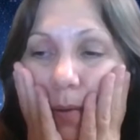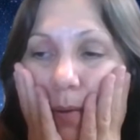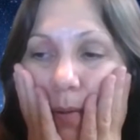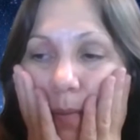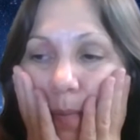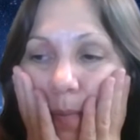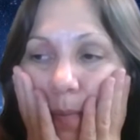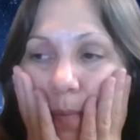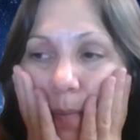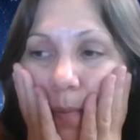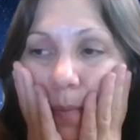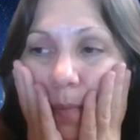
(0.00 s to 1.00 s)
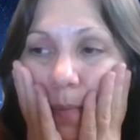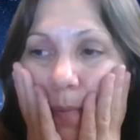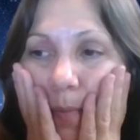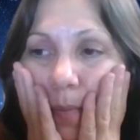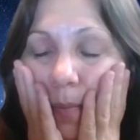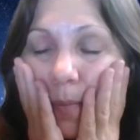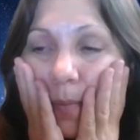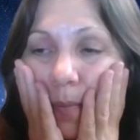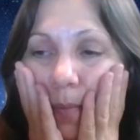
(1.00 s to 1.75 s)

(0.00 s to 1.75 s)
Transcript: (no one is talking)